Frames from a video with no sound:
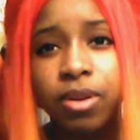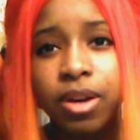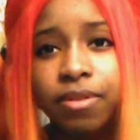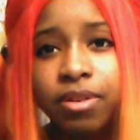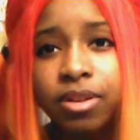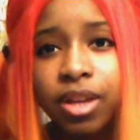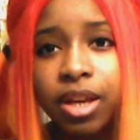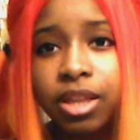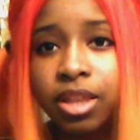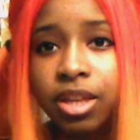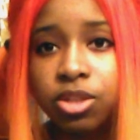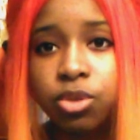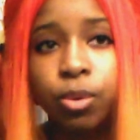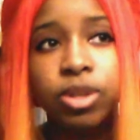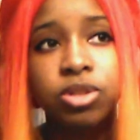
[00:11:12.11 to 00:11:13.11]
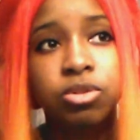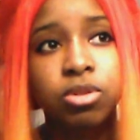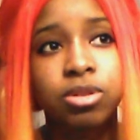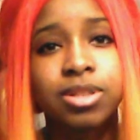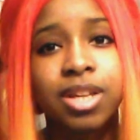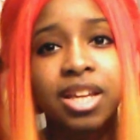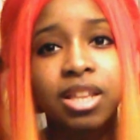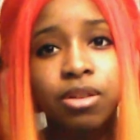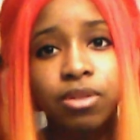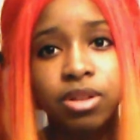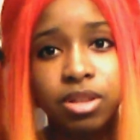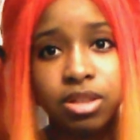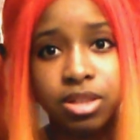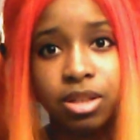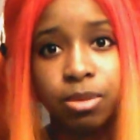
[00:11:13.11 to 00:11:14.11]
I feel like they switched to a slightly
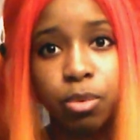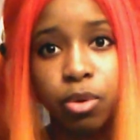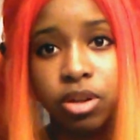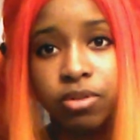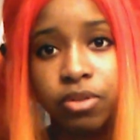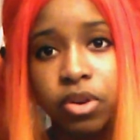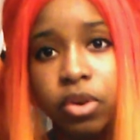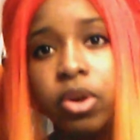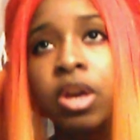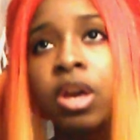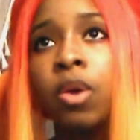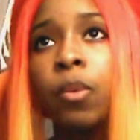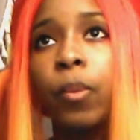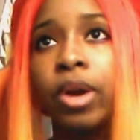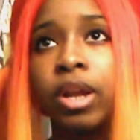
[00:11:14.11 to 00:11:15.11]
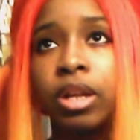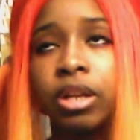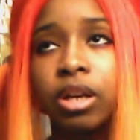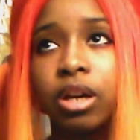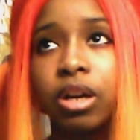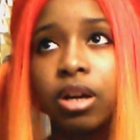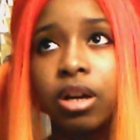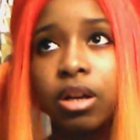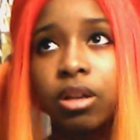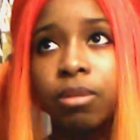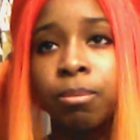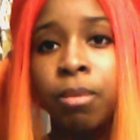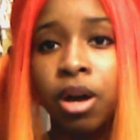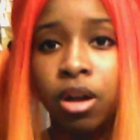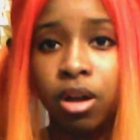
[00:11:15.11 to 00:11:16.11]
realistic point of view when
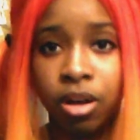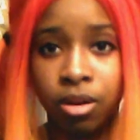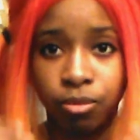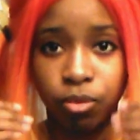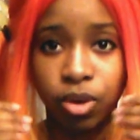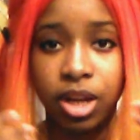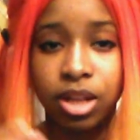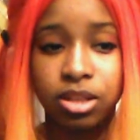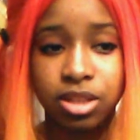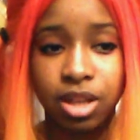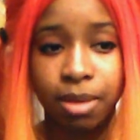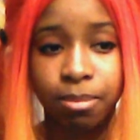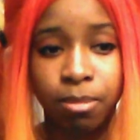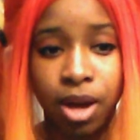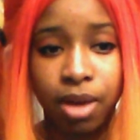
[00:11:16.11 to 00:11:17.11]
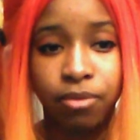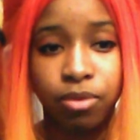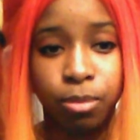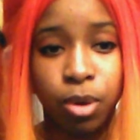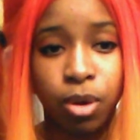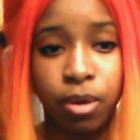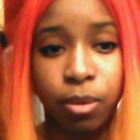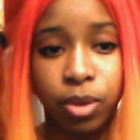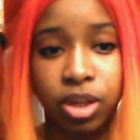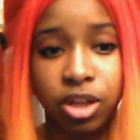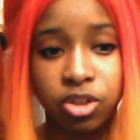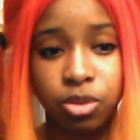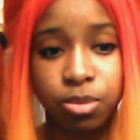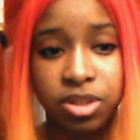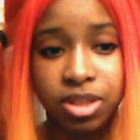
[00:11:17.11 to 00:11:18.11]
Rain stopped Mob from going
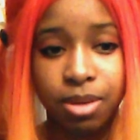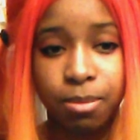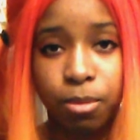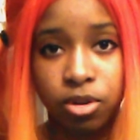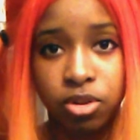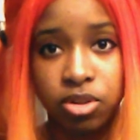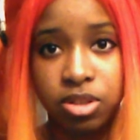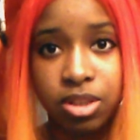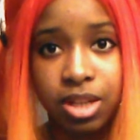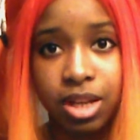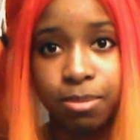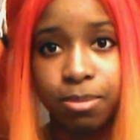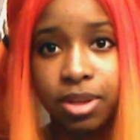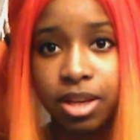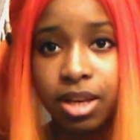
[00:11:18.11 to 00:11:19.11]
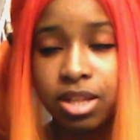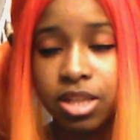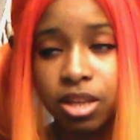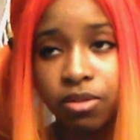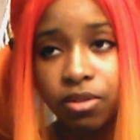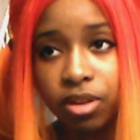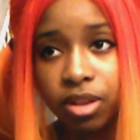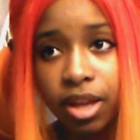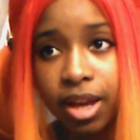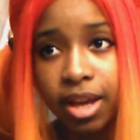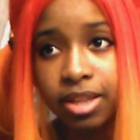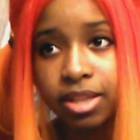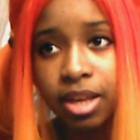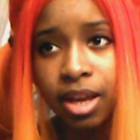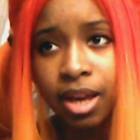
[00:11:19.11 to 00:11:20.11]
100% murderous intent because he
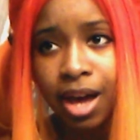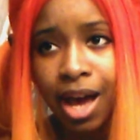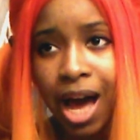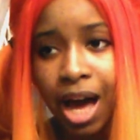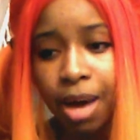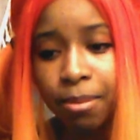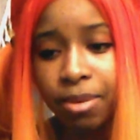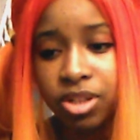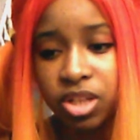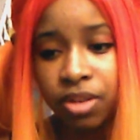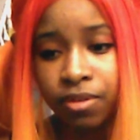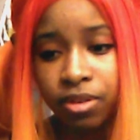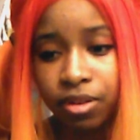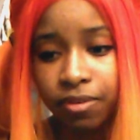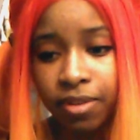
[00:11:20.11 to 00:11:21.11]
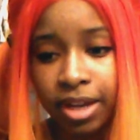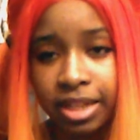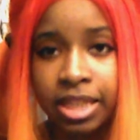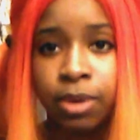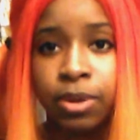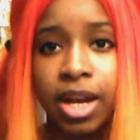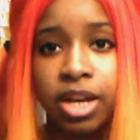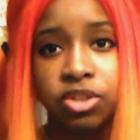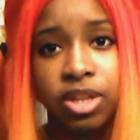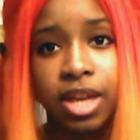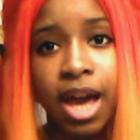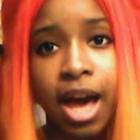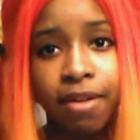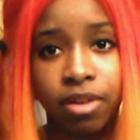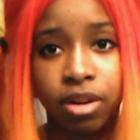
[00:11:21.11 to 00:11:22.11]
realized how much of an effect that would actually
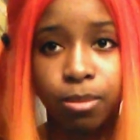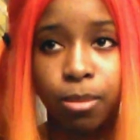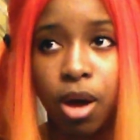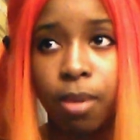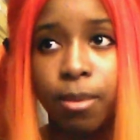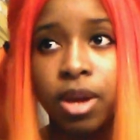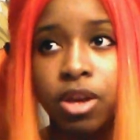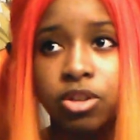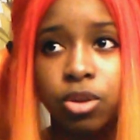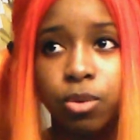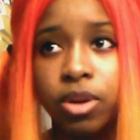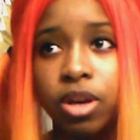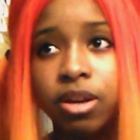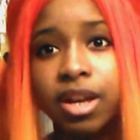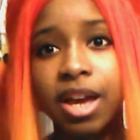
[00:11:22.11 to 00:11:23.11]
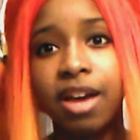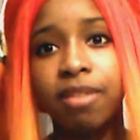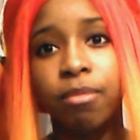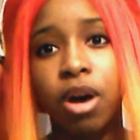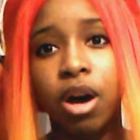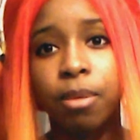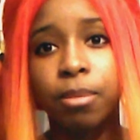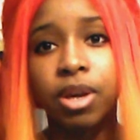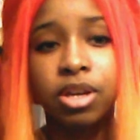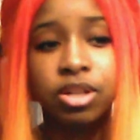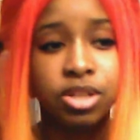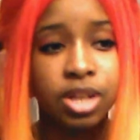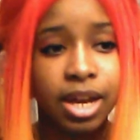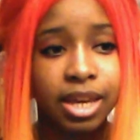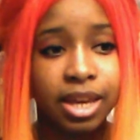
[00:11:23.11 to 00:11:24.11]
have on Mob. So we already have Mob,
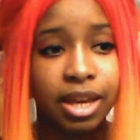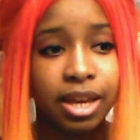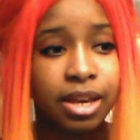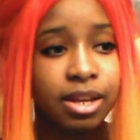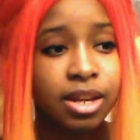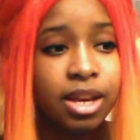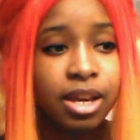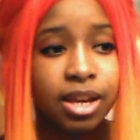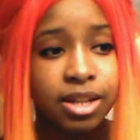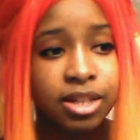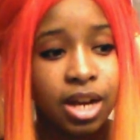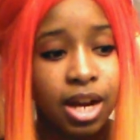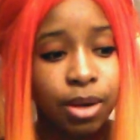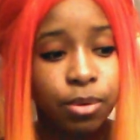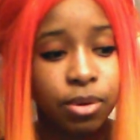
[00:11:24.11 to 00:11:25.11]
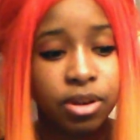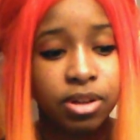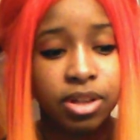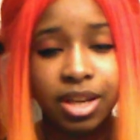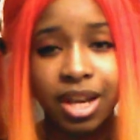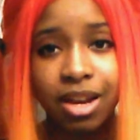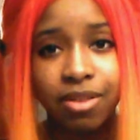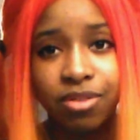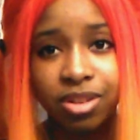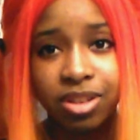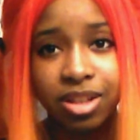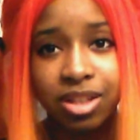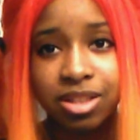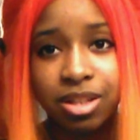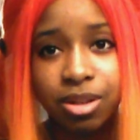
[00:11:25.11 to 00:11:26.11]
shy kid, kind of awkward, can't
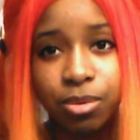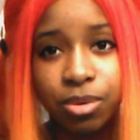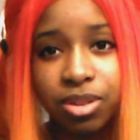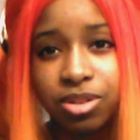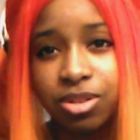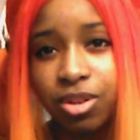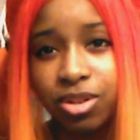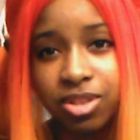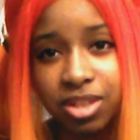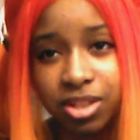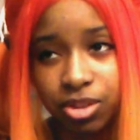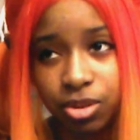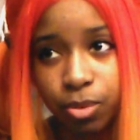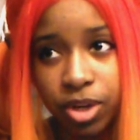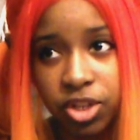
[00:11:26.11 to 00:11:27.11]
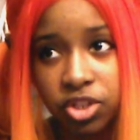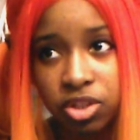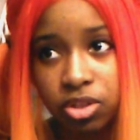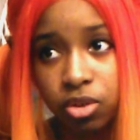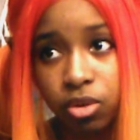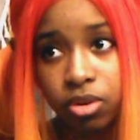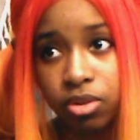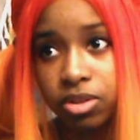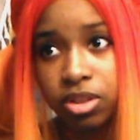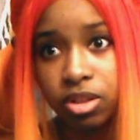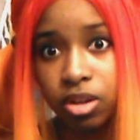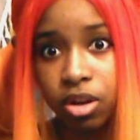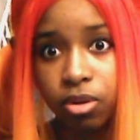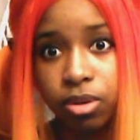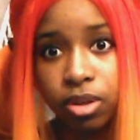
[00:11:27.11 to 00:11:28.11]
really deal with certain situations, or else,
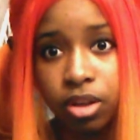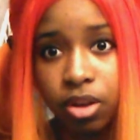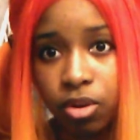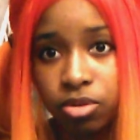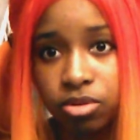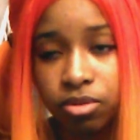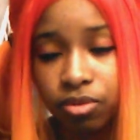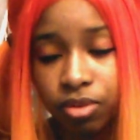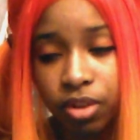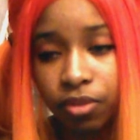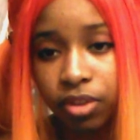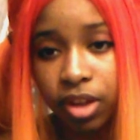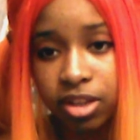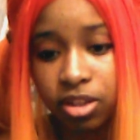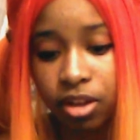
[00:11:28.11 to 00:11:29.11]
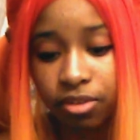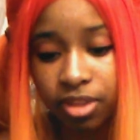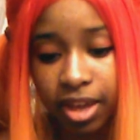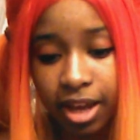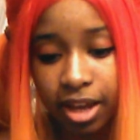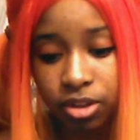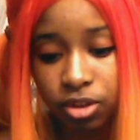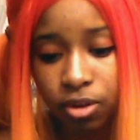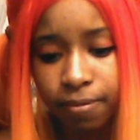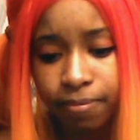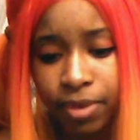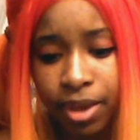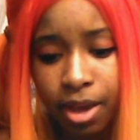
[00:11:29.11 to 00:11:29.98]
you know, he flies off the handle.